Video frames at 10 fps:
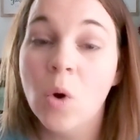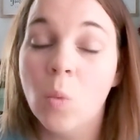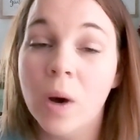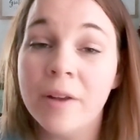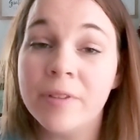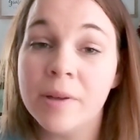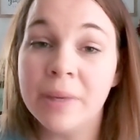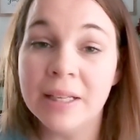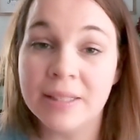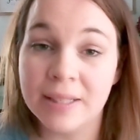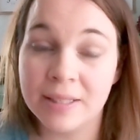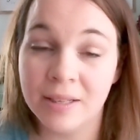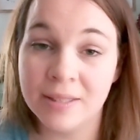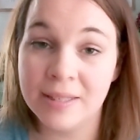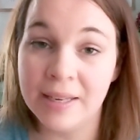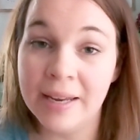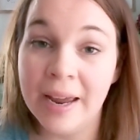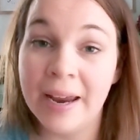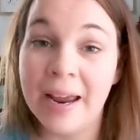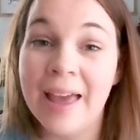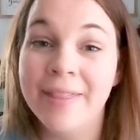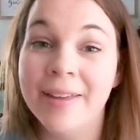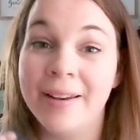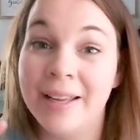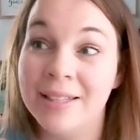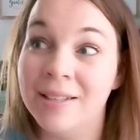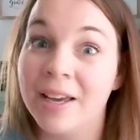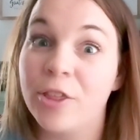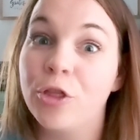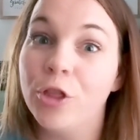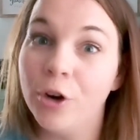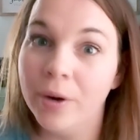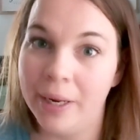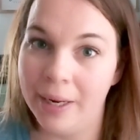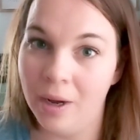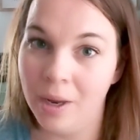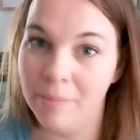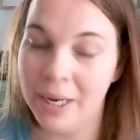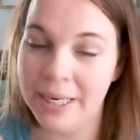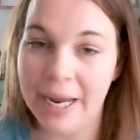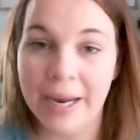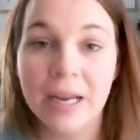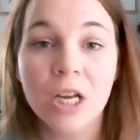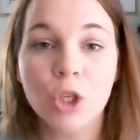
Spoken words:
One of them gets 6 on Sunday and then gets like 30 on Monday.